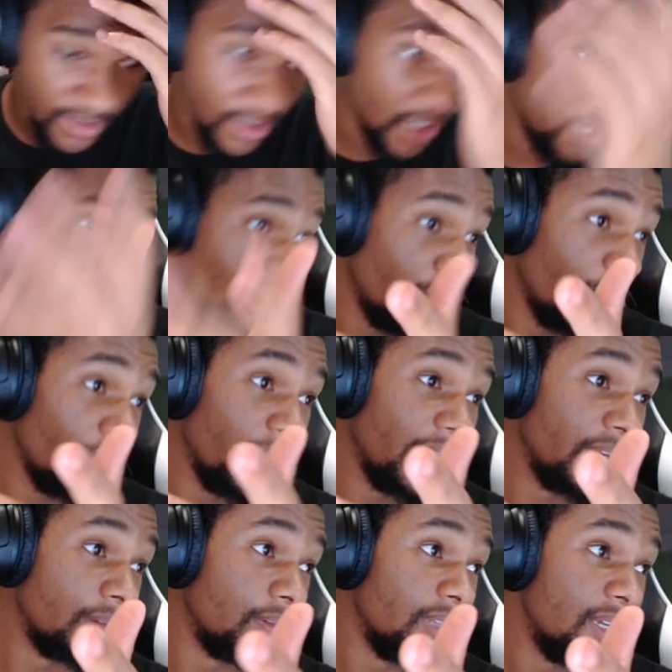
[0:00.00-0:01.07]
I don't know why I
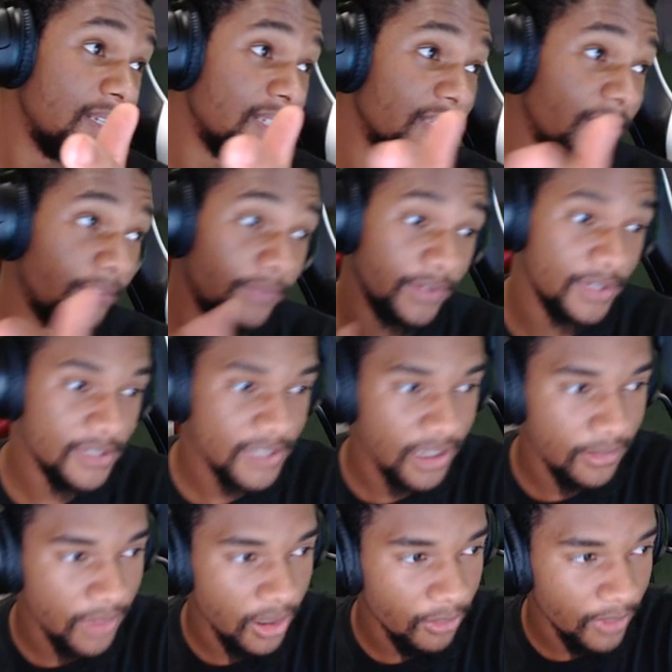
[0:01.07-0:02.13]
didn't realize it the first time
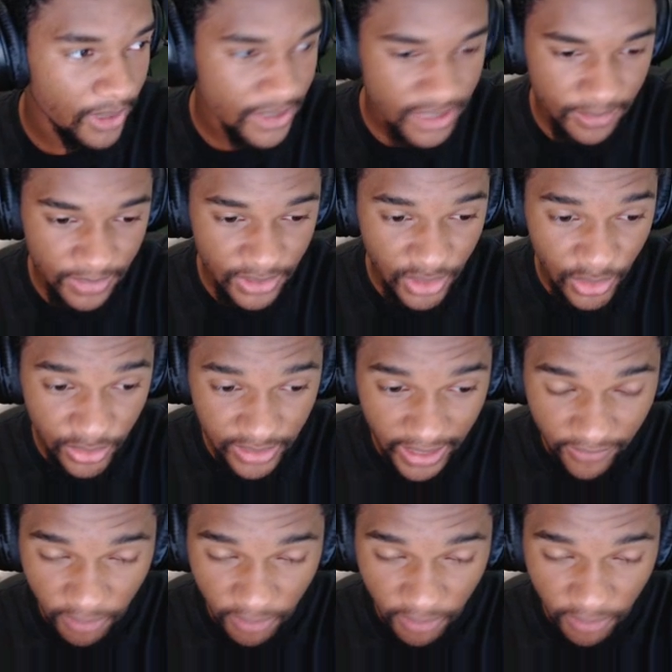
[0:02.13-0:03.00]
I watched it, but dude, they have a